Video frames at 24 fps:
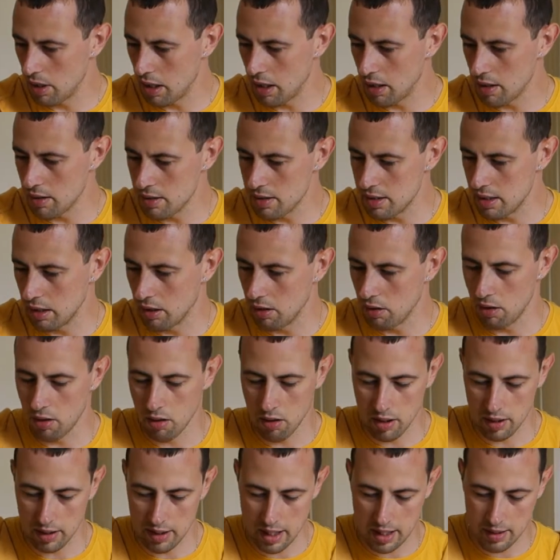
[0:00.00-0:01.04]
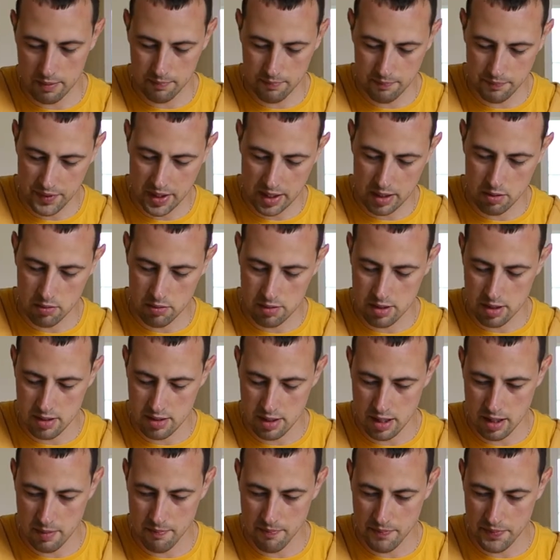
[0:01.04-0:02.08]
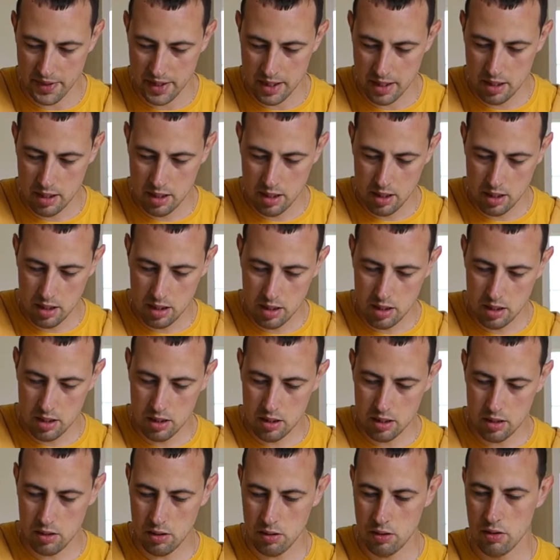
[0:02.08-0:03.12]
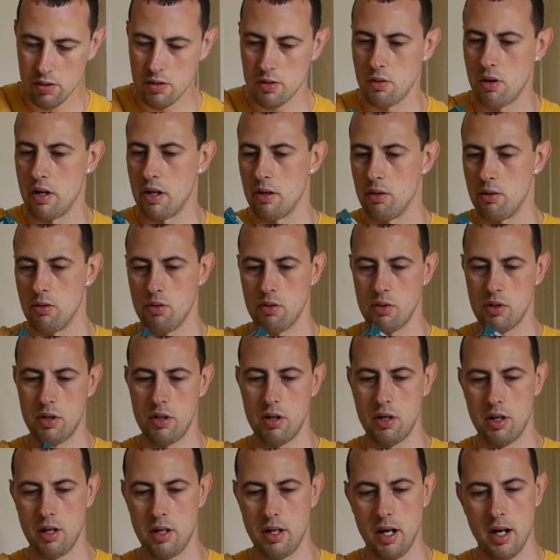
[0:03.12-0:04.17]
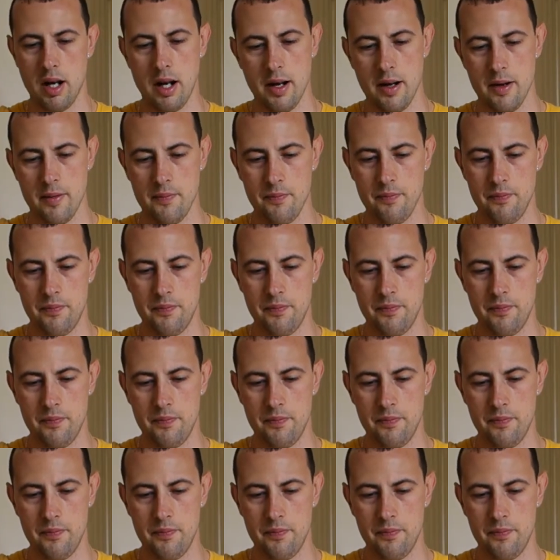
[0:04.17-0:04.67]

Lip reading: sticker like that. That looks the same. Also, I ordered a